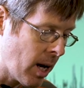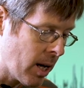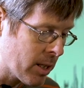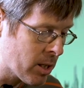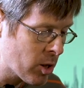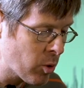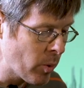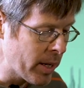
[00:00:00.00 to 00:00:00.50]

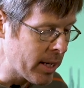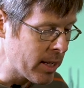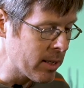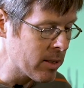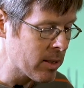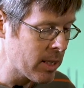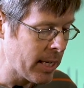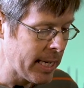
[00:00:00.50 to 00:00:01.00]

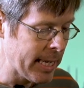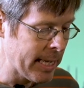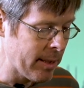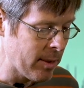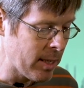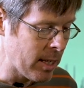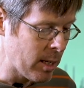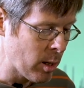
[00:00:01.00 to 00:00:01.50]
swings in
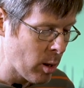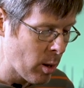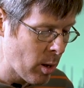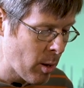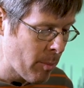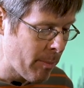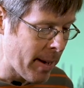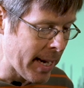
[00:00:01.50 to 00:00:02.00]
the
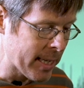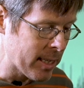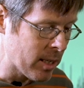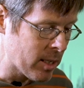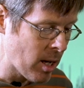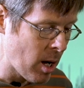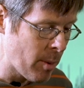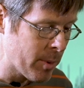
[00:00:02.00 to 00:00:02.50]

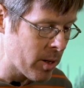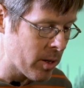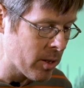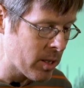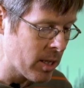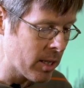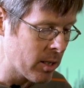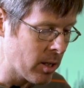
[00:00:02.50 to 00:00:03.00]
magnetometer
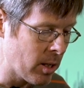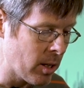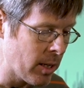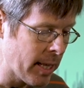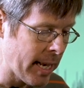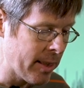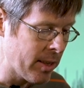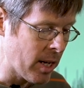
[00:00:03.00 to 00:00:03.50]

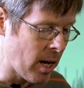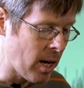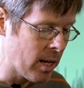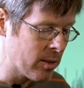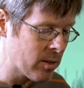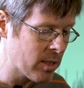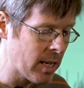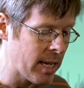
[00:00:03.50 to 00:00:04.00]
signal and the
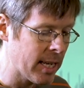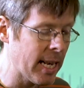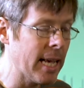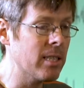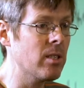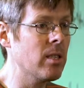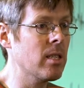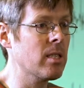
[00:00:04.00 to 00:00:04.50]
onset
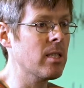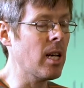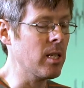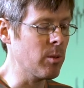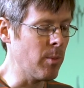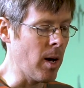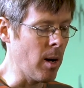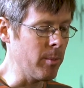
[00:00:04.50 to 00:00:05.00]
as in the
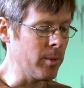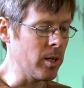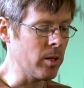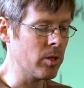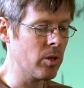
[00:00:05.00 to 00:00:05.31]
seismometer.